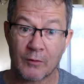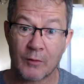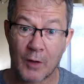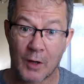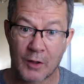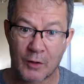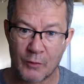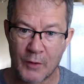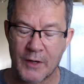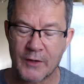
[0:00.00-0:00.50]

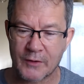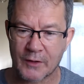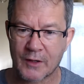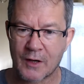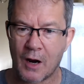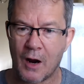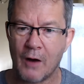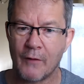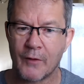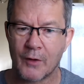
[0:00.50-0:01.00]
agree to
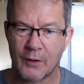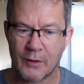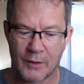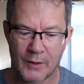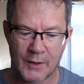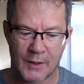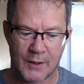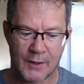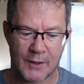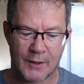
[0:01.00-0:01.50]
cover
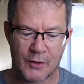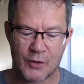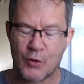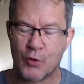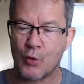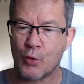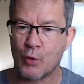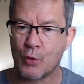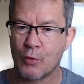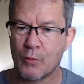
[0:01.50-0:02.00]

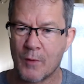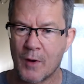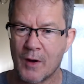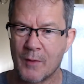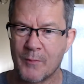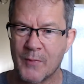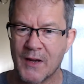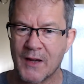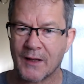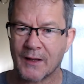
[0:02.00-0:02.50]
you
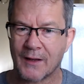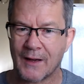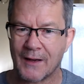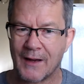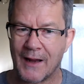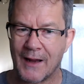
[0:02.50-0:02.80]
being